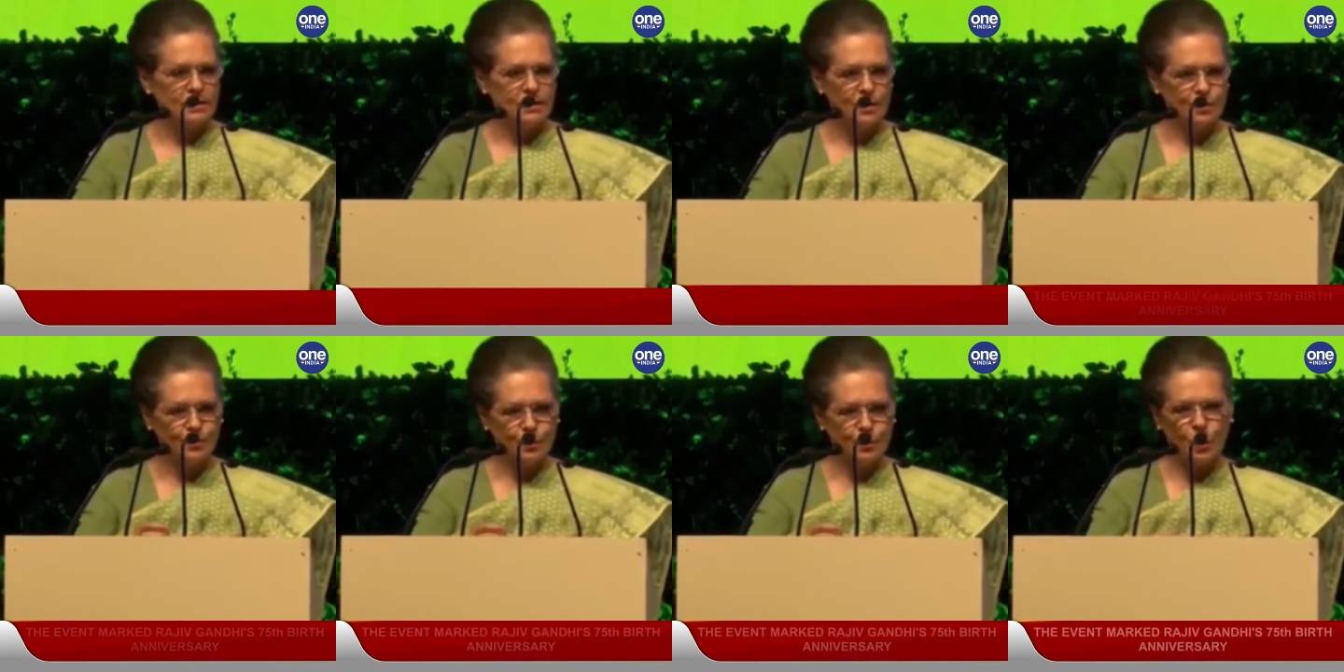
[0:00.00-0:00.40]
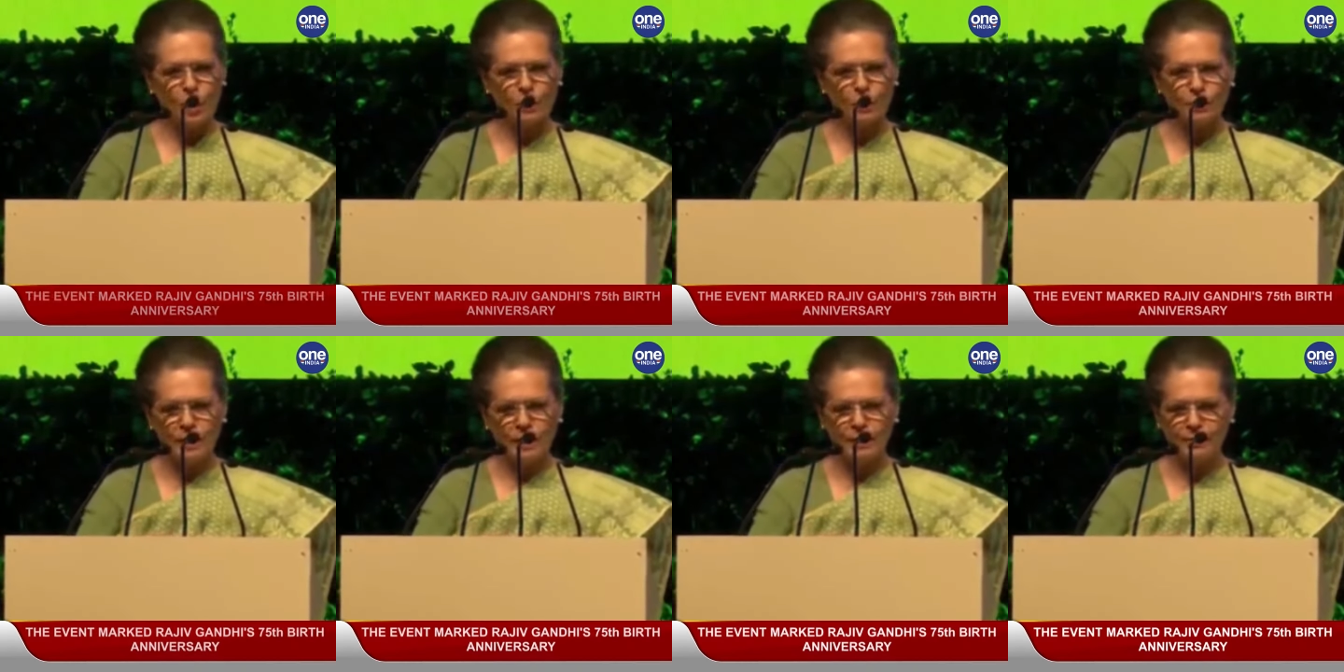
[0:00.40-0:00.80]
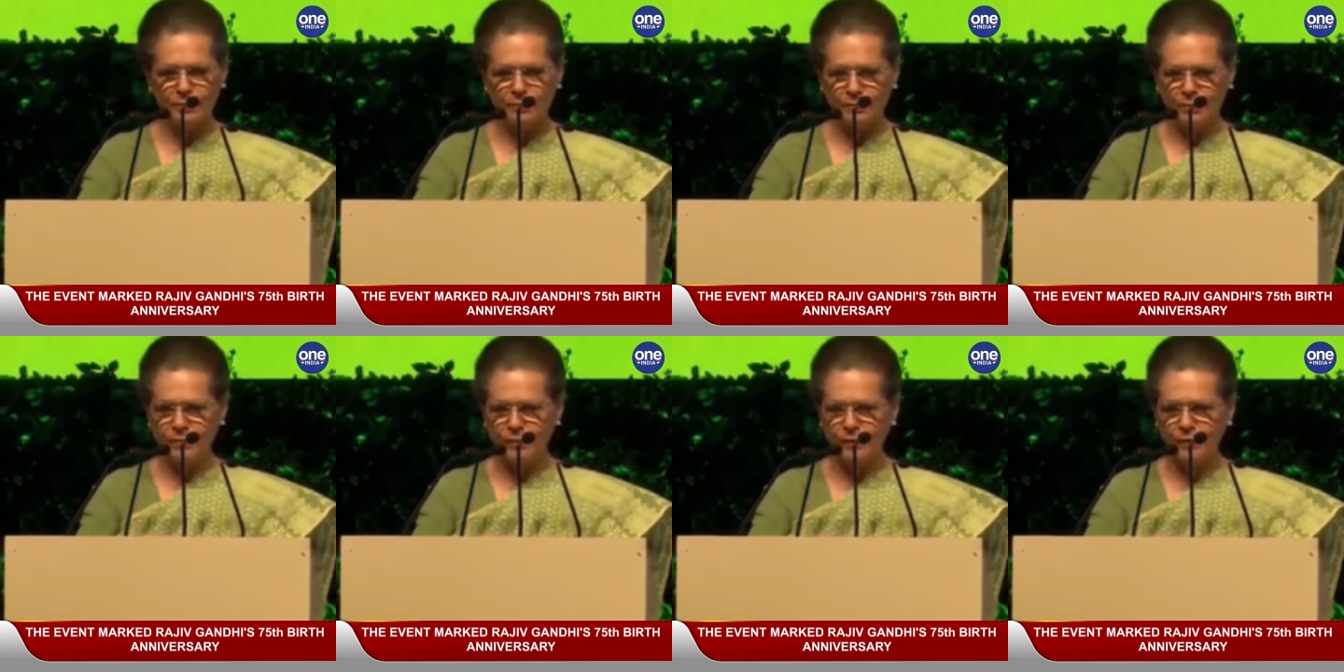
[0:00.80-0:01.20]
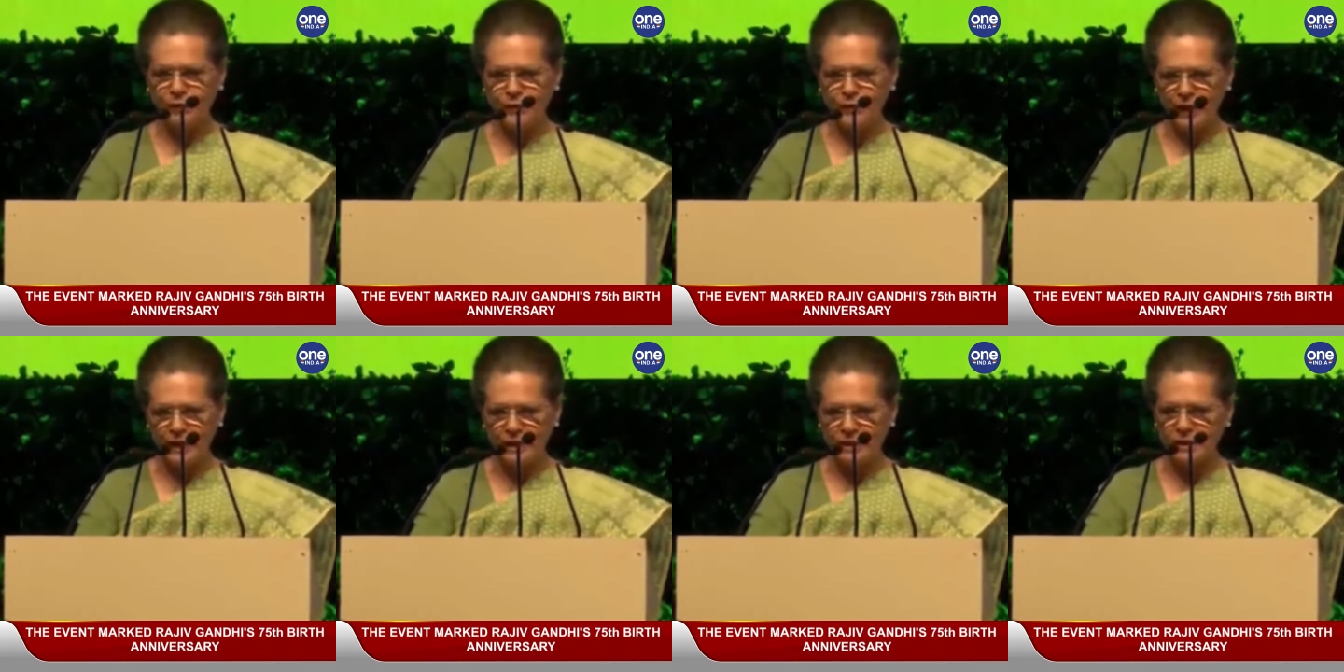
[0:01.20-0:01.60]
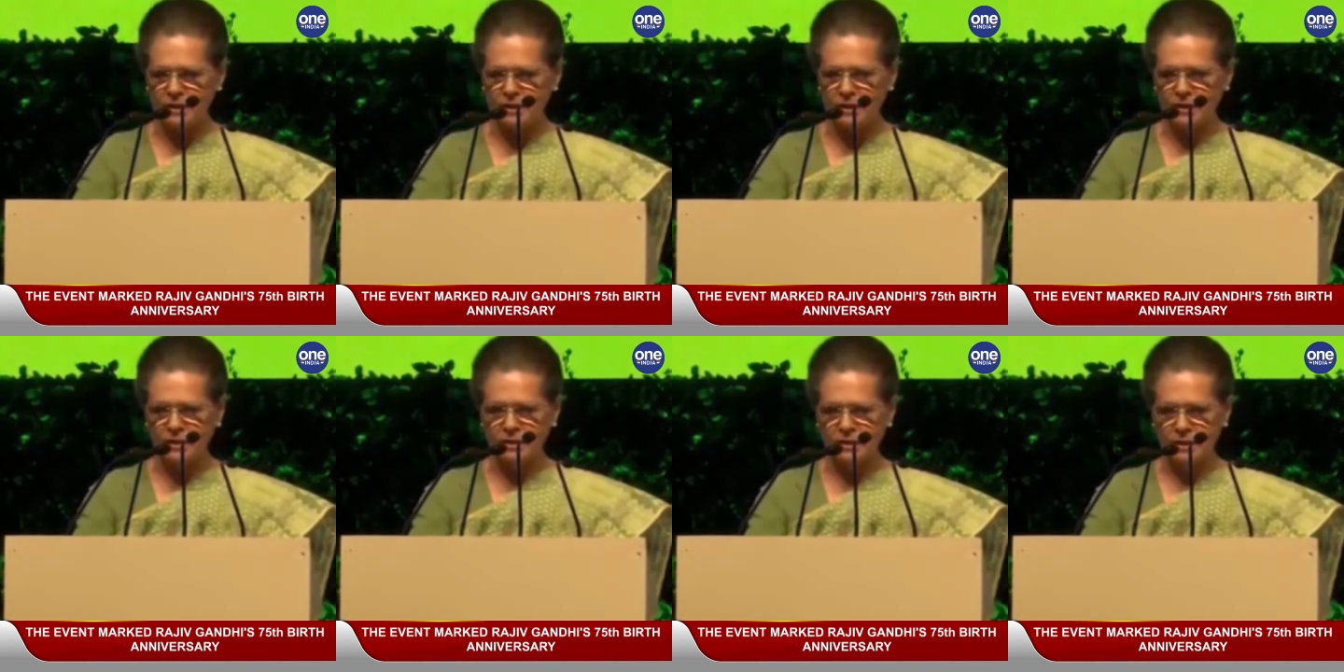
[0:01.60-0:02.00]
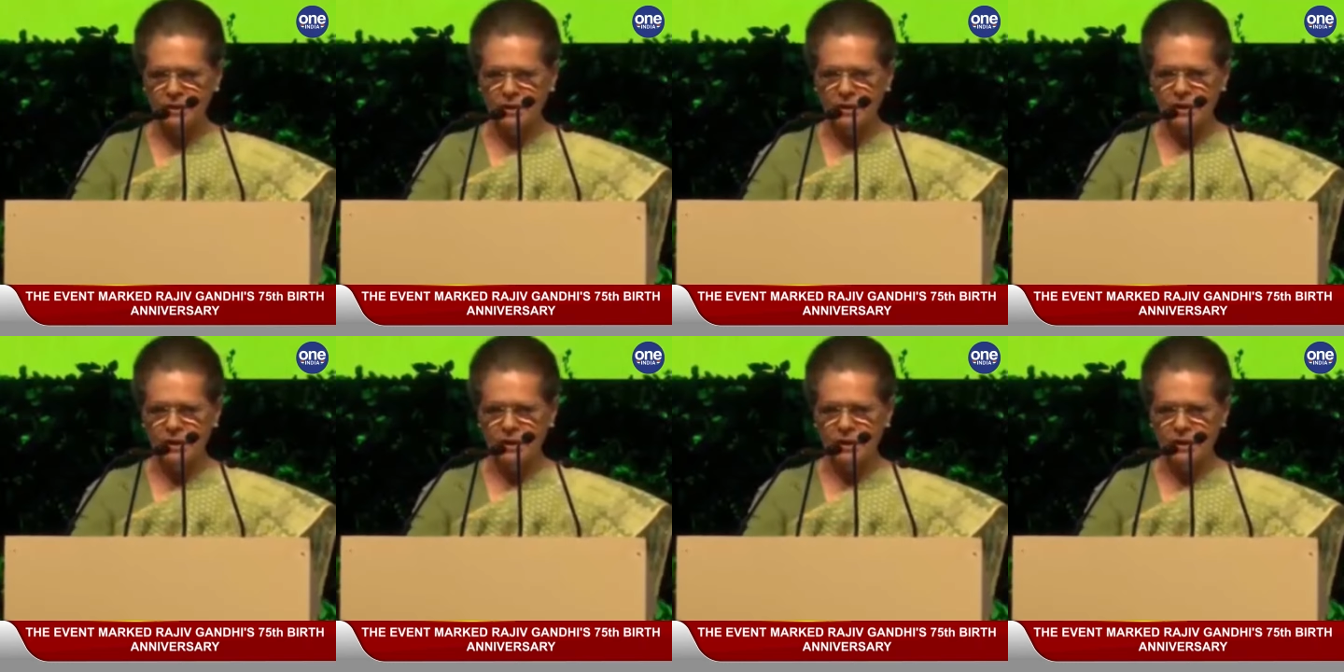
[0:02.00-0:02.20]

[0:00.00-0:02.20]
the problem faced